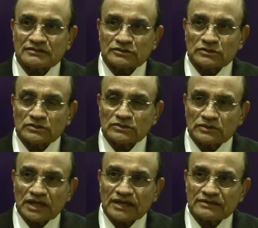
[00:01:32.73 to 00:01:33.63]
to
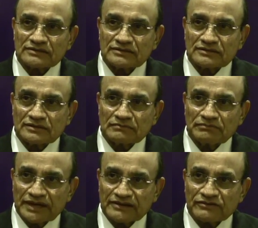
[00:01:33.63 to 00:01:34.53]
look at the
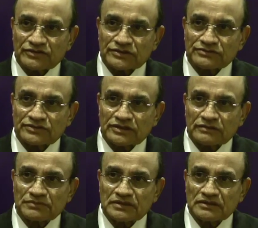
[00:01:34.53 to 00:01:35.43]
benefit of
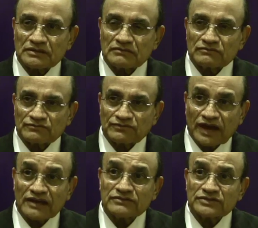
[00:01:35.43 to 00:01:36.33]
therapy
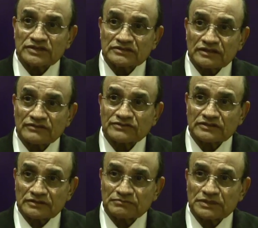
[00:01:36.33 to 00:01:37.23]
5 years after
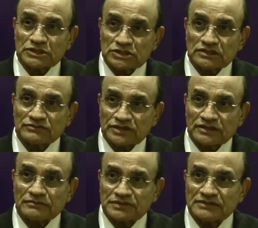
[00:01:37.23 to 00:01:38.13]
completion of
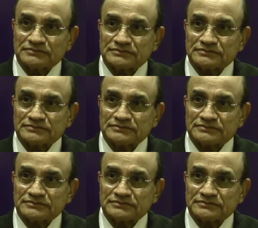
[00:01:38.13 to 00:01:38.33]
therapy.